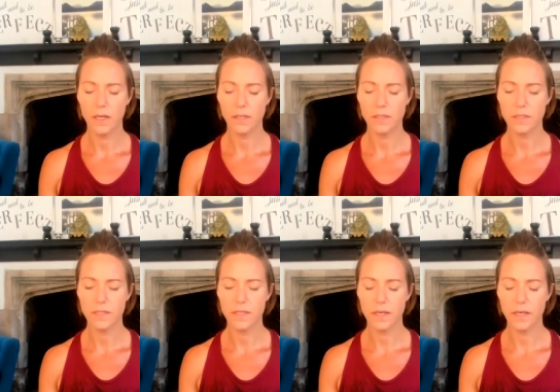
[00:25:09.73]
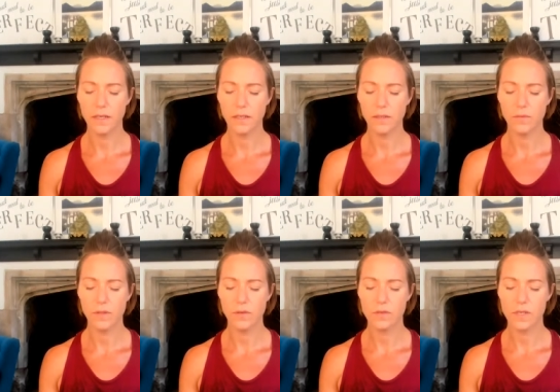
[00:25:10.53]
Sitting
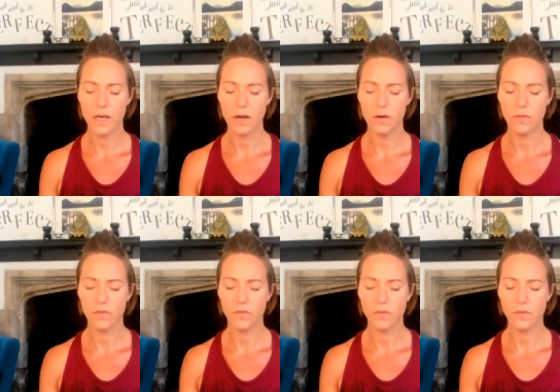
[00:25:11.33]
with yourself,